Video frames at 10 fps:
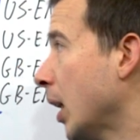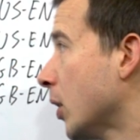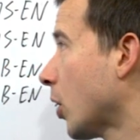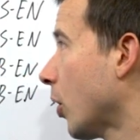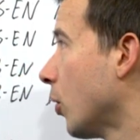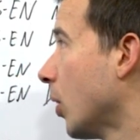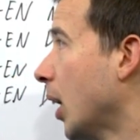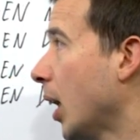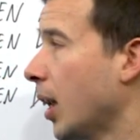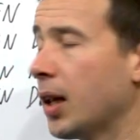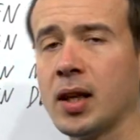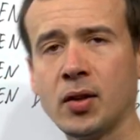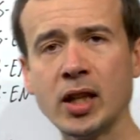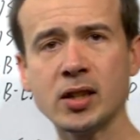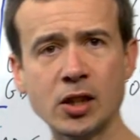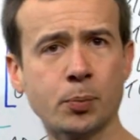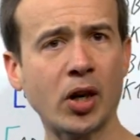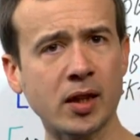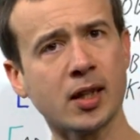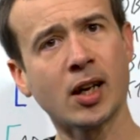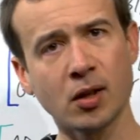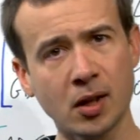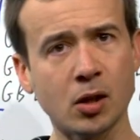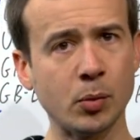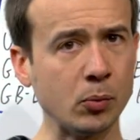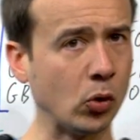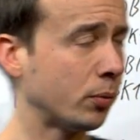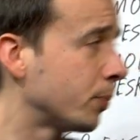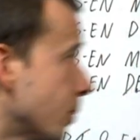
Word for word: So let, let, us break that down a little bit more.